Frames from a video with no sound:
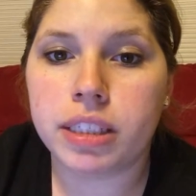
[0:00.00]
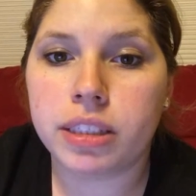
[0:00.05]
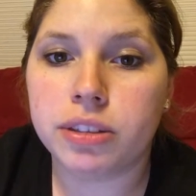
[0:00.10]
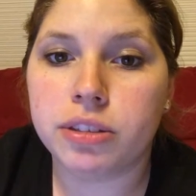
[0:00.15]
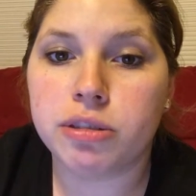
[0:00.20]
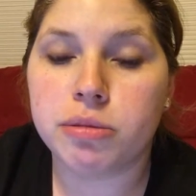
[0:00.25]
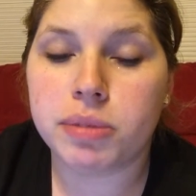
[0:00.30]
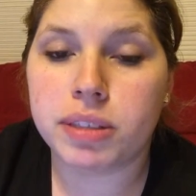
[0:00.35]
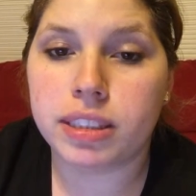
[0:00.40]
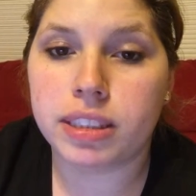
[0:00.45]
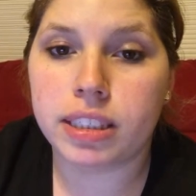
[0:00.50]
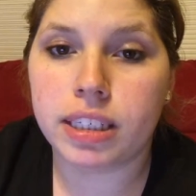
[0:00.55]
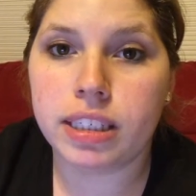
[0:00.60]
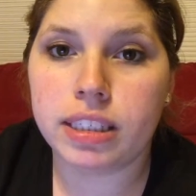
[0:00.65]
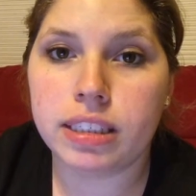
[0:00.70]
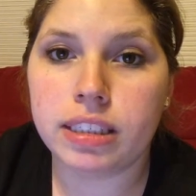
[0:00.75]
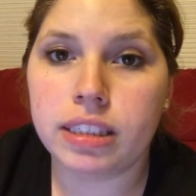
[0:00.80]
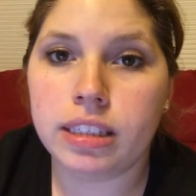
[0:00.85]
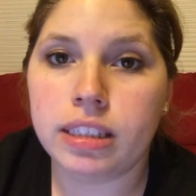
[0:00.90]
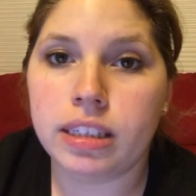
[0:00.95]
You've been
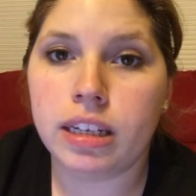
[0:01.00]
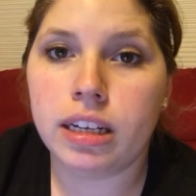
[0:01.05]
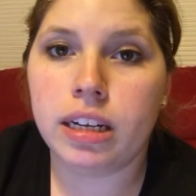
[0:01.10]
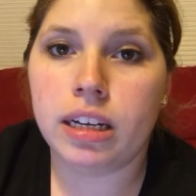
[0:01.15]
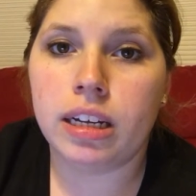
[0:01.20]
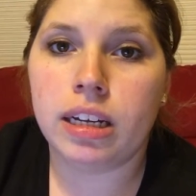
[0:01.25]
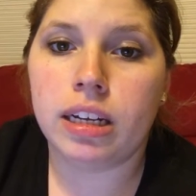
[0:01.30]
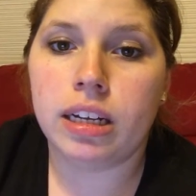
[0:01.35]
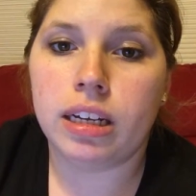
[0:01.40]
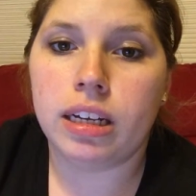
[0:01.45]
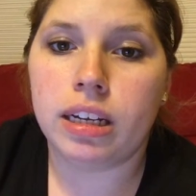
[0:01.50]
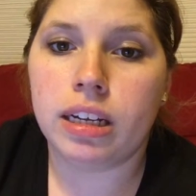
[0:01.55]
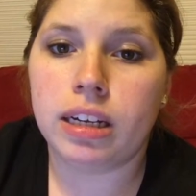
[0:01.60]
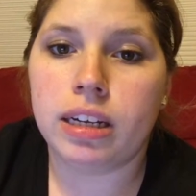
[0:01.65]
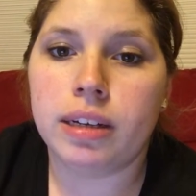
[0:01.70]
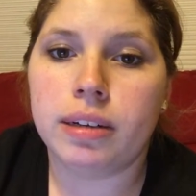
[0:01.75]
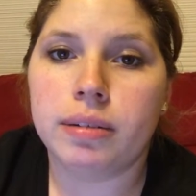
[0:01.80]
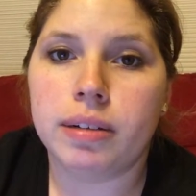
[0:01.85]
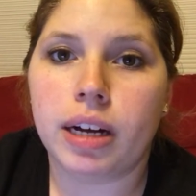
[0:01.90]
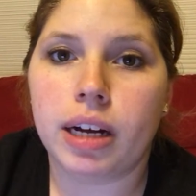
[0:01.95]
taking
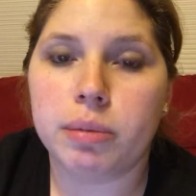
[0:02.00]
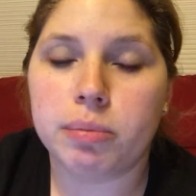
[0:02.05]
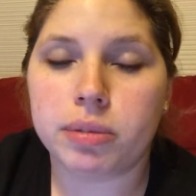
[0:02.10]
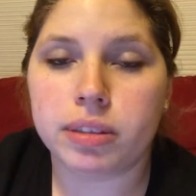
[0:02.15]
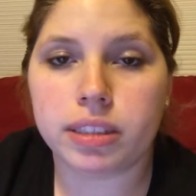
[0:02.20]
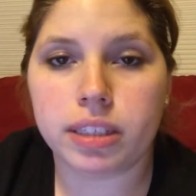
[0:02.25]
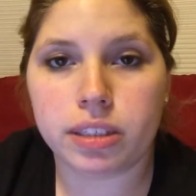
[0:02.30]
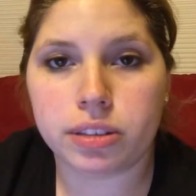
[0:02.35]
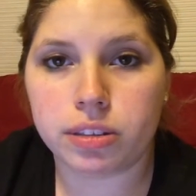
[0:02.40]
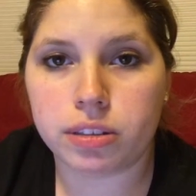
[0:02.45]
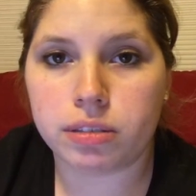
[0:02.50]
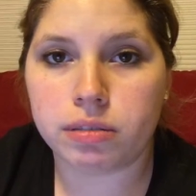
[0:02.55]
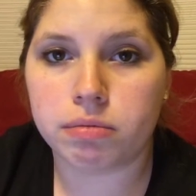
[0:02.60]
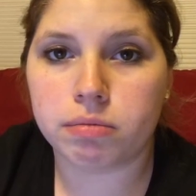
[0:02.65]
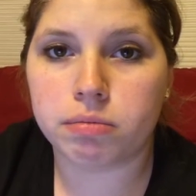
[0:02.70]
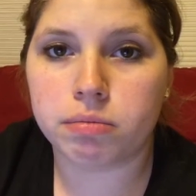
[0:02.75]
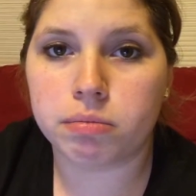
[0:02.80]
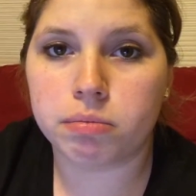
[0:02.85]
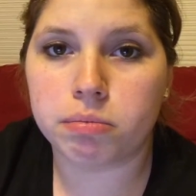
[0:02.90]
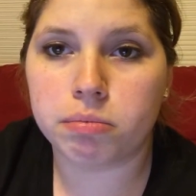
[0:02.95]

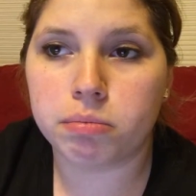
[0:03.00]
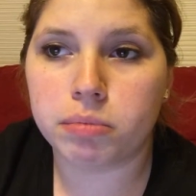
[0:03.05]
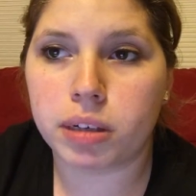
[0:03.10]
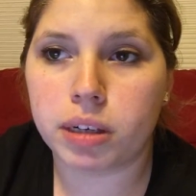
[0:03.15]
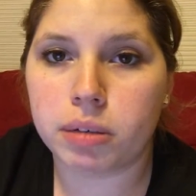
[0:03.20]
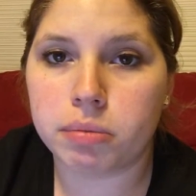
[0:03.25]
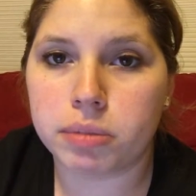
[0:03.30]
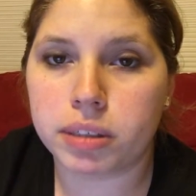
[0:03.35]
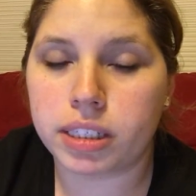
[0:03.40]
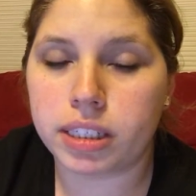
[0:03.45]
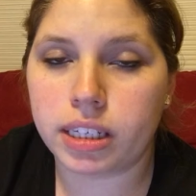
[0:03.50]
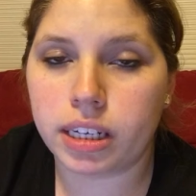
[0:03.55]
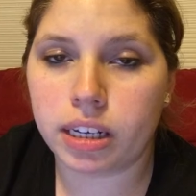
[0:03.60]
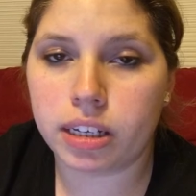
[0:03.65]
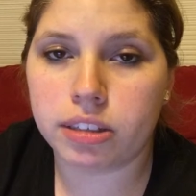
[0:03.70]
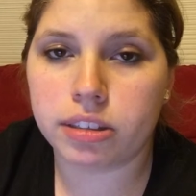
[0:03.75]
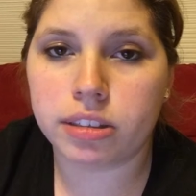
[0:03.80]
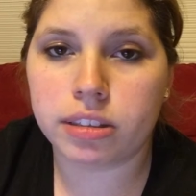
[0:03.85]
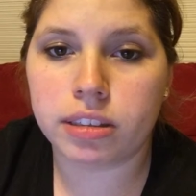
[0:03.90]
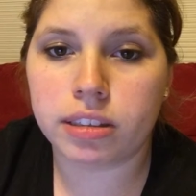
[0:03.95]
hypertension
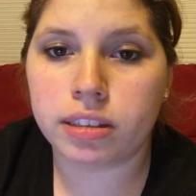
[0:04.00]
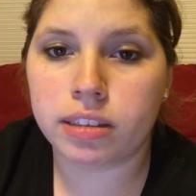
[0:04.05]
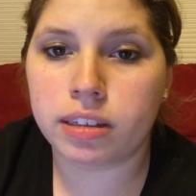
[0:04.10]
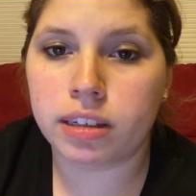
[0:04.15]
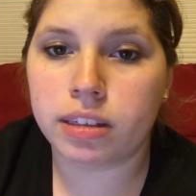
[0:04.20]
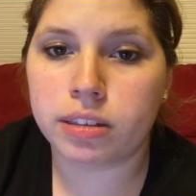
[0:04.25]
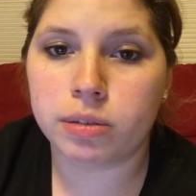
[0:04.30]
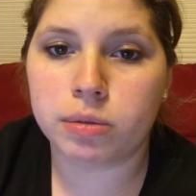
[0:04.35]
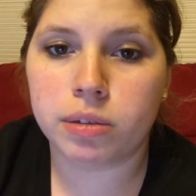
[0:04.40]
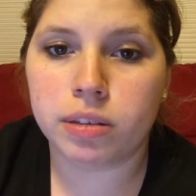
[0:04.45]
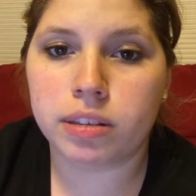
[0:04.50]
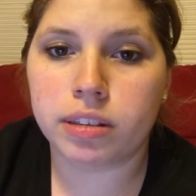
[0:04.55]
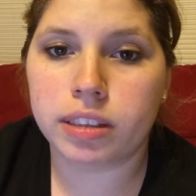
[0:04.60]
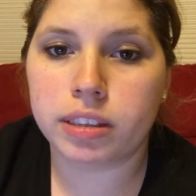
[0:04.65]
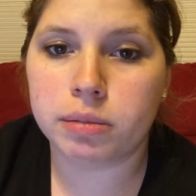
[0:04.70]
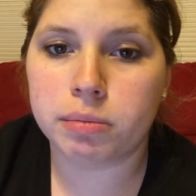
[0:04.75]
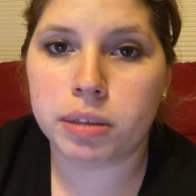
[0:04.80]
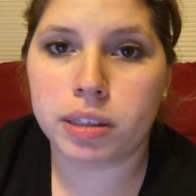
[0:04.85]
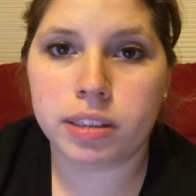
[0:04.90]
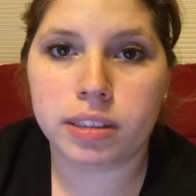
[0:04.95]
medication, as well
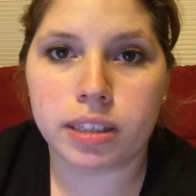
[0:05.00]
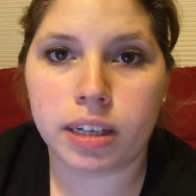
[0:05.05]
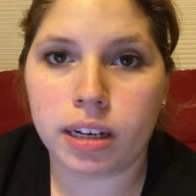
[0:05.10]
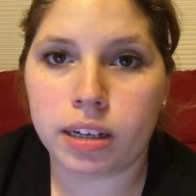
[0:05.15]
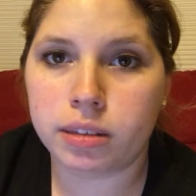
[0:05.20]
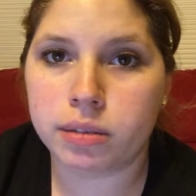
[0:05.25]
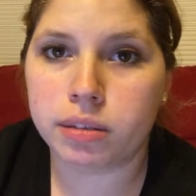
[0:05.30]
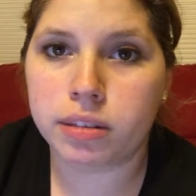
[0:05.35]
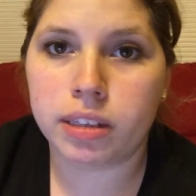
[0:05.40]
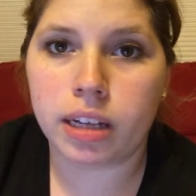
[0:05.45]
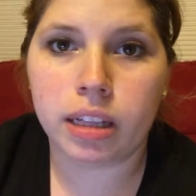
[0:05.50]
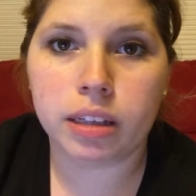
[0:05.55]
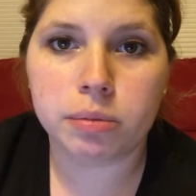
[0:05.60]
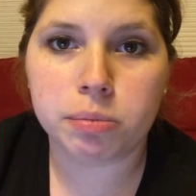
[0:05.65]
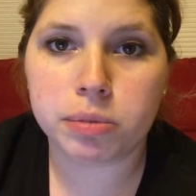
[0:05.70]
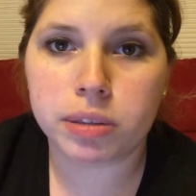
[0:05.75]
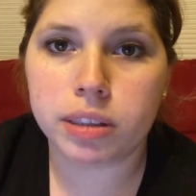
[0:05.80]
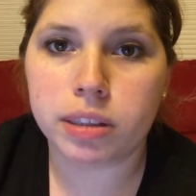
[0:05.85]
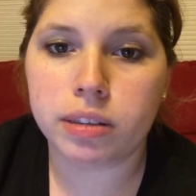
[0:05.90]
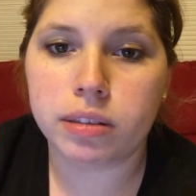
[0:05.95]
as my dad, an
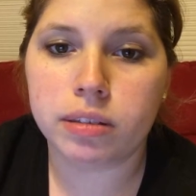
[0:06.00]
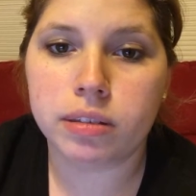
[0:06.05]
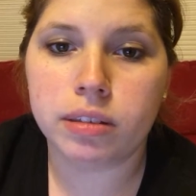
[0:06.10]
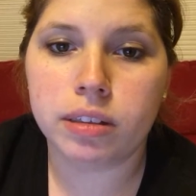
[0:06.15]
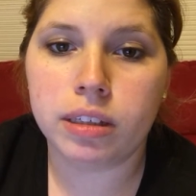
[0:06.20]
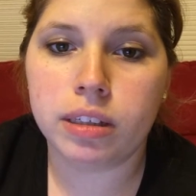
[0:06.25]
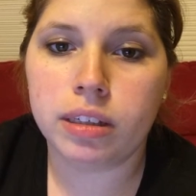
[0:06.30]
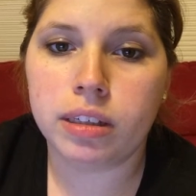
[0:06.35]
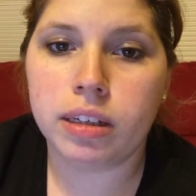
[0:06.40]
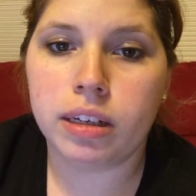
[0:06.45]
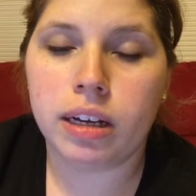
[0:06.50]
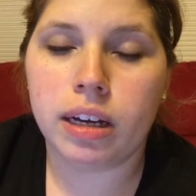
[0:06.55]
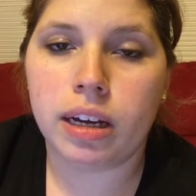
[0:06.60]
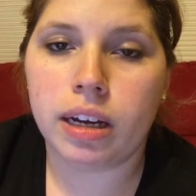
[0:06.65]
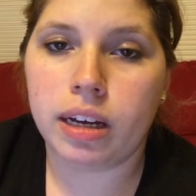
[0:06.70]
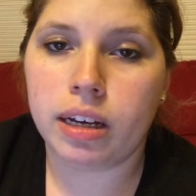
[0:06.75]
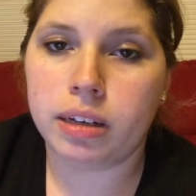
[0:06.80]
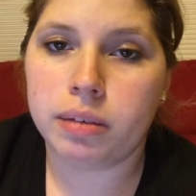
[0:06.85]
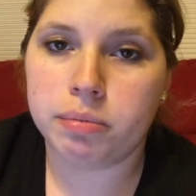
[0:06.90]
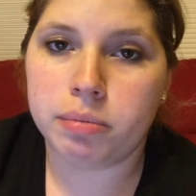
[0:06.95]
Alipro,
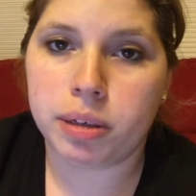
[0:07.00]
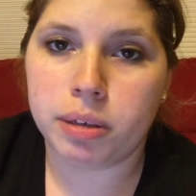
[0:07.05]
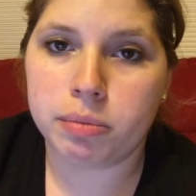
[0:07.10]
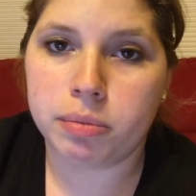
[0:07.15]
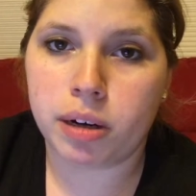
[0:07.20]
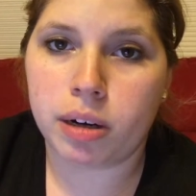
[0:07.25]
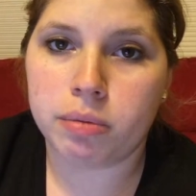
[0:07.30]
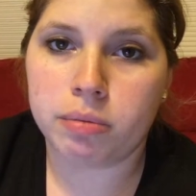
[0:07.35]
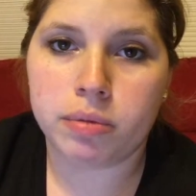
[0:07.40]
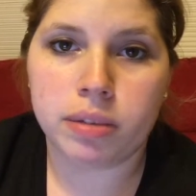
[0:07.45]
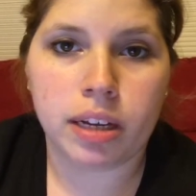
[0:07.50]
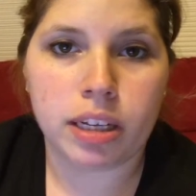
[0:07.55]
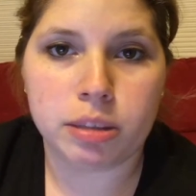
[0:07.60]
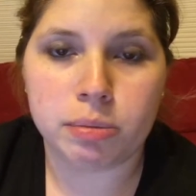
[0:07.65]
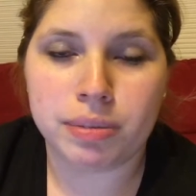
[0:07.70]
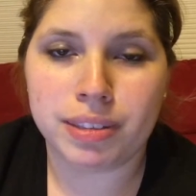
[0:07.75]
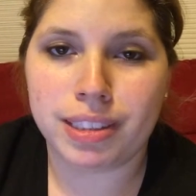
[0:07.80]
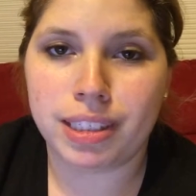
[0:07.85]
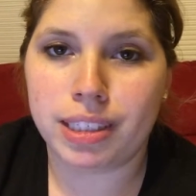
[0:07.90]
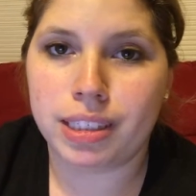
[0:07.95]
and my mom has
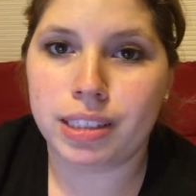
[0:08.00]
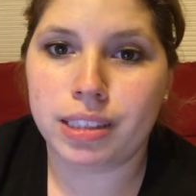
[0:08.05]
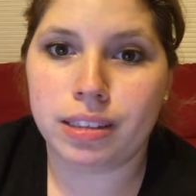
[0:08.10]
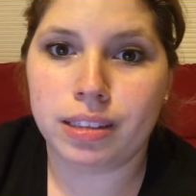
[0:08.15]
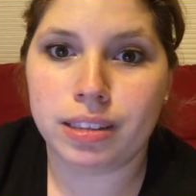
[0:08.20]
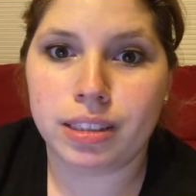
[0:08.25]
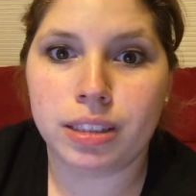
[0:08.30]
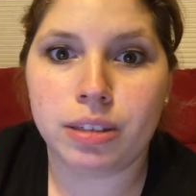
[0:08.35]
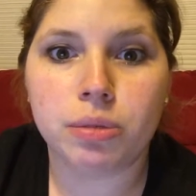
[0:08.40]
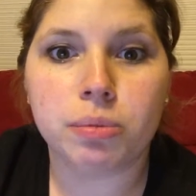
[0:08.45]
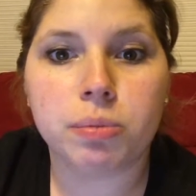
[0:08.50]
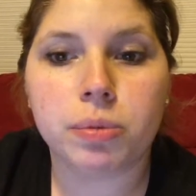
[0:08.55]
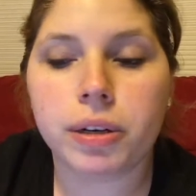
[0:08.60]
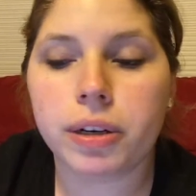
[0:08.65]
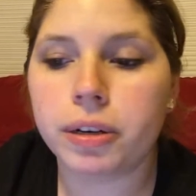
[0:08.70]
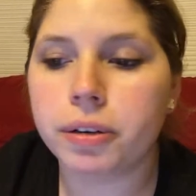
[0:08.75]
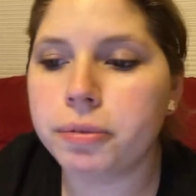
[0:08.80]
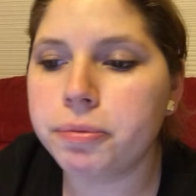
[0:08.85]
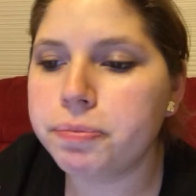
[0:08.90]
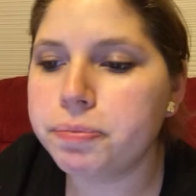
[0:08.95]
been taking
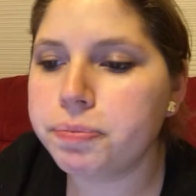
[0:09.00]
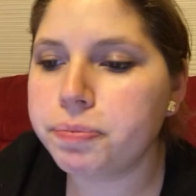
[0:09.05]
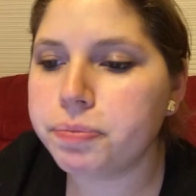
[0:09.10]
lisinopril.